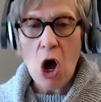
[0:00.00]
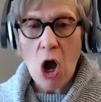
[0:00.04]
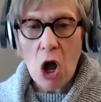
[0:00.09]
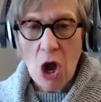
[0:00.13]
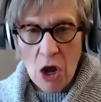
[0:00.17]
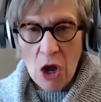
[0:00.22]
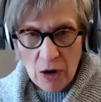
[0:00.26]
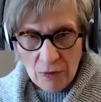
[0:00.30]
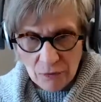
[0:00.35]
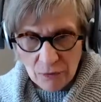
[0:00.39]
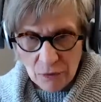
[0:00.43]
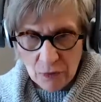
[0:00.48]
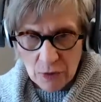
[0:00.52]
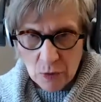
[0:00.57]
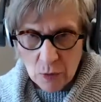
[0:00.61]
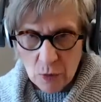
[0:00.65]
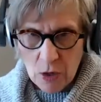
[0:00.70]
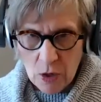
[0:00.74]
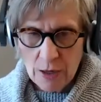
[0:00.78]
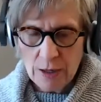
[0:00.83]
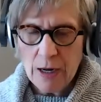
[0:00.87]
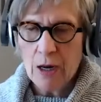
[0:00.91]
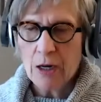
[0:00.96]

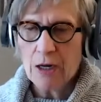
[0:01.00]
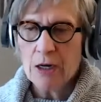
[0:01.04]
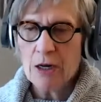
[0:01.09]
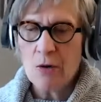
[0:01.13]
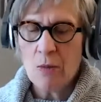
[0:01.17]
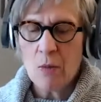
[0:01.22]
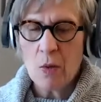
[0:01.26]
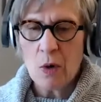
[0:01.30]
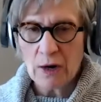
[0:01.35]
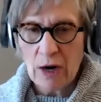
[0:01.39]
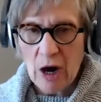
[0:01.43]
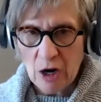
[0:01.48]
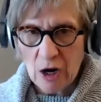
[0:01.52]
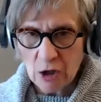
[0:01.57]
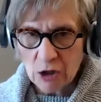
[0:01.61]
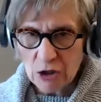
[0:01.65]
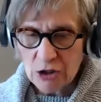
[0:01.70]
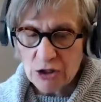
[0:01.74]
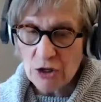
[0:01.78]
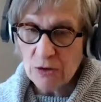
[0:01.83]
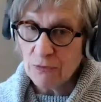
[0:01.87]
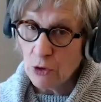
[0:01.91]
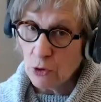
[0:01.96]
everyone, no,
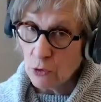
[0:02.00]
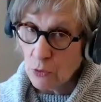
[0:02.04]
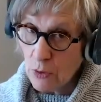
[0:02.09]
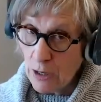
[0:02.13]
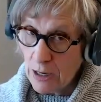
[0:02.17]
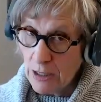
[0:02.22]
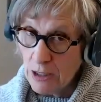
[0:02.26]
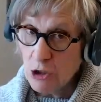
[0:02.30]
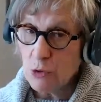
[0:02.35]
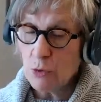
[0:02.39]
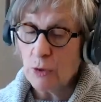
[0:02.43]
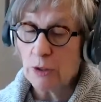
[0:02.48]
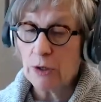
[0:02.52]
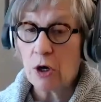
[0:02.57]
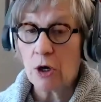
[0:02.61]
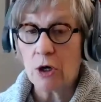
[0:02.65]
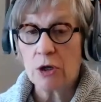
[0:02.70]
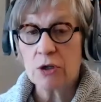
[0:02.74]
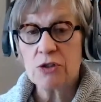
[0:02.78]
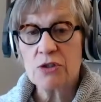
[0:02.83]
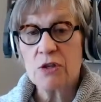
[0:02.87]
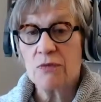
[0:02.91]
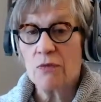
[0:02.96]
regardless of your age,
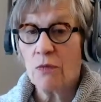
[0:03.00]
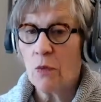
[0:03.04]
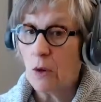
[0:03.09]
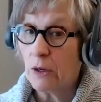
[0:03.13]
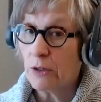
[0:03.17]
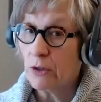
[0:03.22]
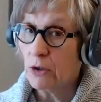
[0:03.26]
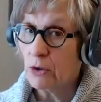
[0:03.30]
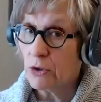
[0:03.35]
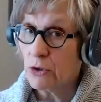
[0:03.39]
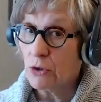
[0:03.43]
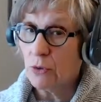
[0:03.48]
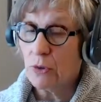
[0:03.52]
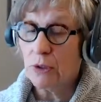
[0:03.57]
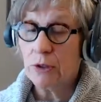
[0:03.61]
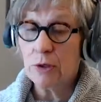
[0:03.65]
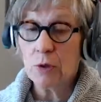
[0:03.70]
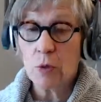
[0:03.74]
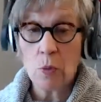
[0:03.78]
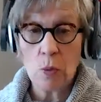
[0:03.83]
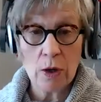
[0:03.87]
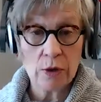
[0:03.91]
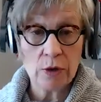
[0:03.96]
regardless of what you're doing,
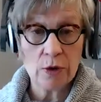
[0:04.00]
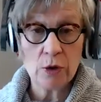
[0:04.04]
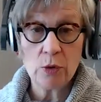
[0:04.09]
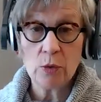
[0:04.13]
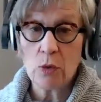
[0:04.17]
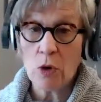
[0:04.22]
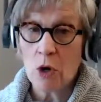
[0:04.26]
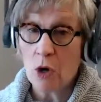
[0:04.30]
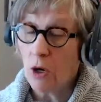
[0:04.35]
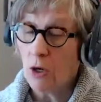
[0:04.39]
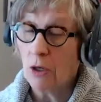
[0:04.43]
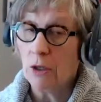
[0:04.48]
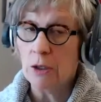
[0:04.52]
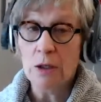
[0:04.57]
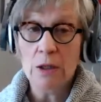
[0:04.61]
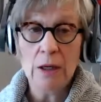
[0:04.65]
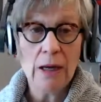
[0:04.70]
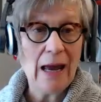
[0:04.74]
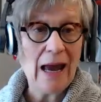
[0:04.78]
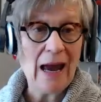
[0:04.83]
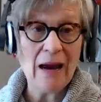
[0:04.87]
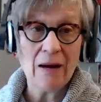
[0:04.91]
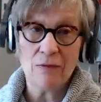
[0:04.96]
where you are,
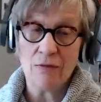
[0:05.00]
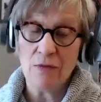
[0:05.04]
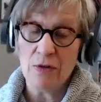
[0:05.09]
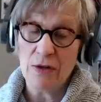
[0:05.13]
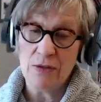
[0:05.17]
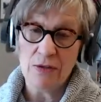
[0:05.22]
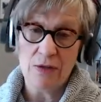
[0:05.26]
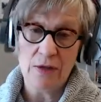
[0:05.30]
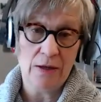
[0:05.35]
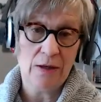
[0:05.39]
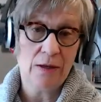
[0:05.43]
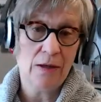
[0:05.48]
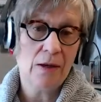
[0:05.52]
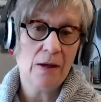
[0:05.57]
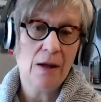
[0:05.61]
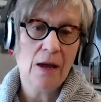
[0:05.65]
everything.